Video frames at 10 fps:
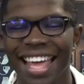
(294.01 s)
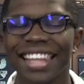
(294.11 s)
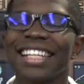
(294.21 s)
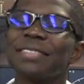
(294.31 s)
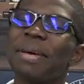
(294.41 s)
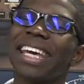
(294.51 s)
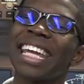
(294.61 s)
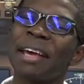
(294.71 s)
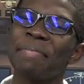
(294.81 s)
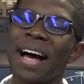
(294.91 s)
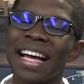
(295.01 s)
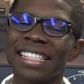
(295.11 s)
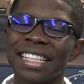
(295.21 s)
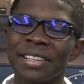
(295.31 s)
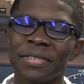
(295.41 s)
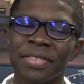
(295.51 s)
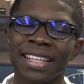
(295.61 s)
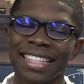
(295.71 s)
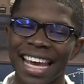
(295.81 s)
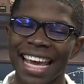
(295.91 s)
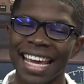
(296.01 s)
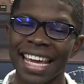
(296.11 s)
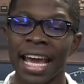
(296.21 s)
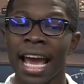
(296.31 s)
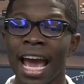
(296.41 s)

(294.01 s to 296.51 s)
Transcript: Let's make it a positive day,